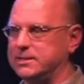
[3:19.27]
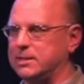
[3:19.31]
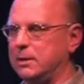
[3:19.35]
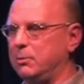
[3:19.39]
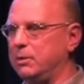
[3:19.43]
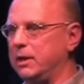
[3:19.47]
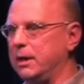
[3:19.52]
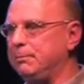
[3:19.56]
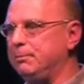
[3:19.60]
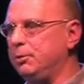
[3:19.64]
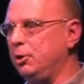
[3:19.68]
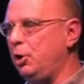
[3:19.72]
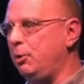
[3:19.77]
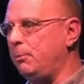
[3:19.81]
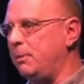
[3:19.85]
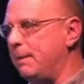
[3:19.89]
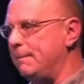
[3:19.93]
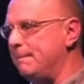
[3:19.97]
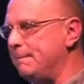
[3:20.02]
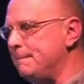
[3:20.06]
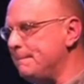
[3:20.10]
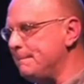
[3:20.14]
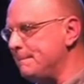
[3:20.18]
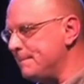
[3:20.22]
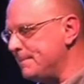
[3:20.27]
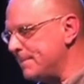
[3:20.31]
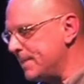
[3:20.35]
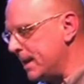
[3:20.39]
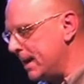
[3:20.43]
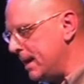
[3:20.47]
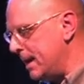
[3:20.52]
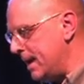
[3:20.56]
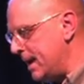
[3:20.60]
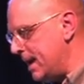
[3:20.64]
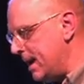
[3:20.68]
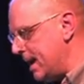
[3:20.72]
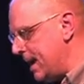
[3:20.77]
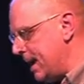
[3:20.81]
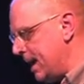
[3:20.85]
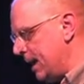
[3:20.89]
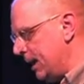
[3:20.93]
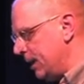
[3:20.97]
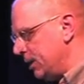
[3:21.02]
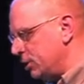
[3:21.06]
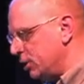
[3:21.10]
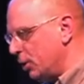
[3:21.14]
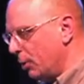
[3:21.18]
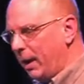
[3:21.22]
to someone like Perelman,
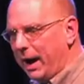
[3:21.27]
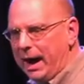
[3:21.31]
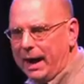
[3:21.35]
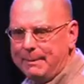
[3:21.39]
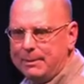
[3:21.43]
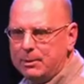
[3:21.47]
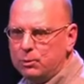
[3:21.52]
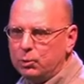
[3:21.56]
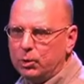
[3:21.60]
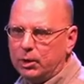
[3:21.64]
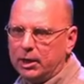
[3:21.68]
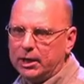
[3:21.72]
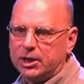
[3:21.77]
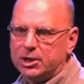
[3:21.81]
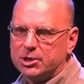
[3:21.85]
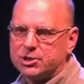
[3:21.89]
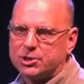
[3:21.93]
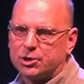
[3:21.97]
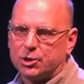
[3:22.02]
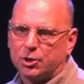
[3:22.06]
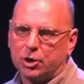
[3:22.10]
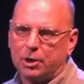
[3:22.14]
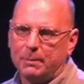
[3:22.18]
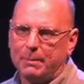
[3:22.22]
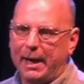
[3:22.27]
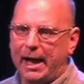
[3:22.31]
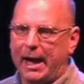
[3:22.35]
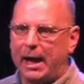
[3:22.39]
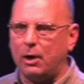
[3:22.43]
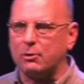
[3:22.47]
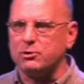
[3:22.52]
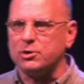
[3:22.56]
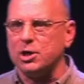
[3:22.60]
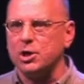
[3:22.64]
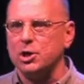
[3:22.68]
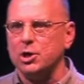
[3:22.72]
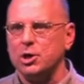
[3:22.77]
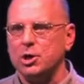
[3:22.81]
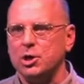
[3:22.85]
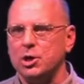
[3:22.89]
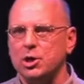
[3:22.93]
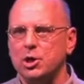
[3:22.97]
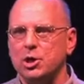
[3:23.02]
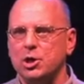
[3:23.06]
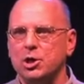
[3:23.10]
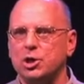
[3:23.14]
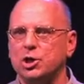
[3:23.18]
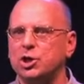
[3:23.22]
you know, I've been really concerned about
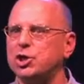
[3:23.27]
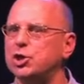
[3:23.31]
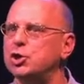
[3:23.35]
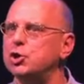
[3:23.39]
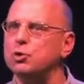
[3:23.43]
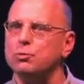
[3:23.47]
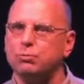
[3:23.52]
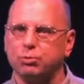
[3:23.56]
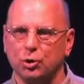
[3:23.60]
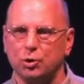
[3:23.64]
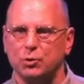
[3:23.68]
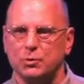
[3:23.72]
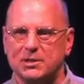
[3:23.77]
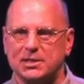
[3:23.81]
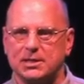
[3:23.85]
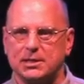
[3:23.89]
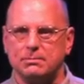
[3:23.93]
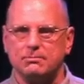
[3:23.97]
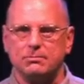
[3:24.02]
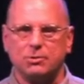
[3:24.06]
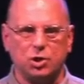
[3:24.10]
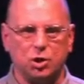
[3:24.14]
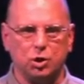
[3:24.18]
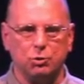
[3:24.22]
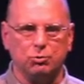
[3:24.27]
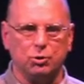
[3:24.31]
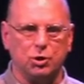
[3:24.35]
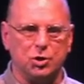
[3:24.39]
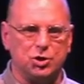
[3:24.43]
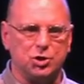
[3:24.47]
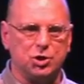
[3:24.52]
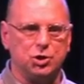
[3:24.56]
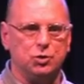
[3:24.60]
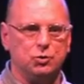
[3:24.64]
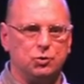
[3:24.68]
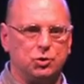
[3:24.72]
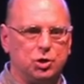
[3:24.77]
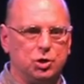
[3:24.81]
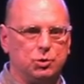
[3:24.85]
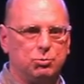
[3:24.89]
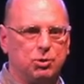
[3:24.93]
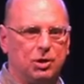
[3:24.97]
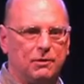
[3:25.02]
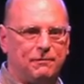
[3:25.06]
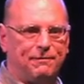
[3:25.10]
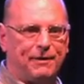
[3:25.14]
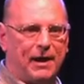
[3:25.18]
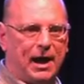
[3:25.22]
cube roots, cube root of 2,
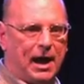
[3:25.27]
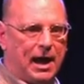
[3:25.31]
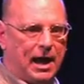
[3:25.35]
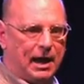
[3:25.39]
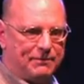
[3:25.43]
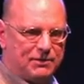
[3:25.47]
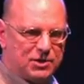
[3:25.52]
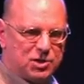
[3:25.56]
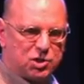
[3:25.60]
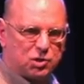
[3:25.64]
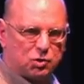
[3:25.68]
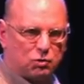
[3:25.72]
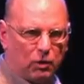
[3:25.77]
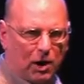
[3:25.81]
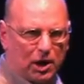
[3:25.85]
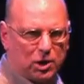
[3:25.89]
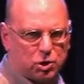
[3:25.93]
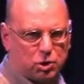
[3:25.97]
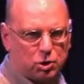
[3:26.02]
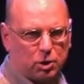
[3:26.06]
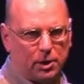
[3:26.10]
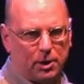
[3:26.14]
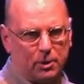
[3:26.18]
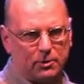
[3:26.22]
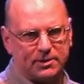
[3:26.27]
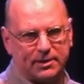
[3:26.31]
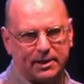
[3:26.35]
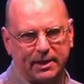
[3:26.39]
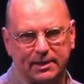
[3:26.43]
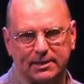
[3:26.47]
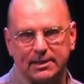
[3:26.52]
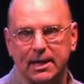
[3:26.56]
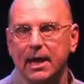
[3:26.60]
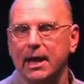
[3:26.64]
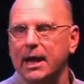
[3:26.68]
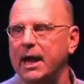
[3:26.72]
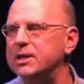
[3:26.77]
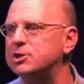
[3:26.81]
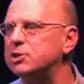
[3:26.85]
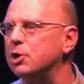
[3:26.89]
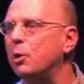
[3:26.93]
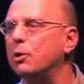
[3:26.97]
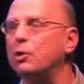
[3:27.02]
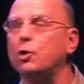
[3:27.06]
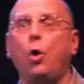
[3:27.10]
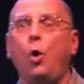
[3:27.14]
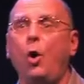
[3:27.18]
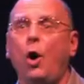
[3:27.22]
cube root of 5, the structure of those things. And
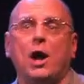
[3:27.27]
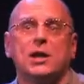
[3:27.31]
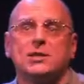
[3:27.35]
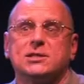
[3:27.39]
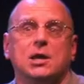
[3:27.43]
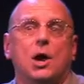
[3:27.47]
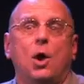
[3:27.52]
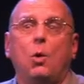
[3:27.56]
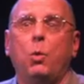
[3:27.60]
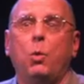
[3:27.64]
so, of course,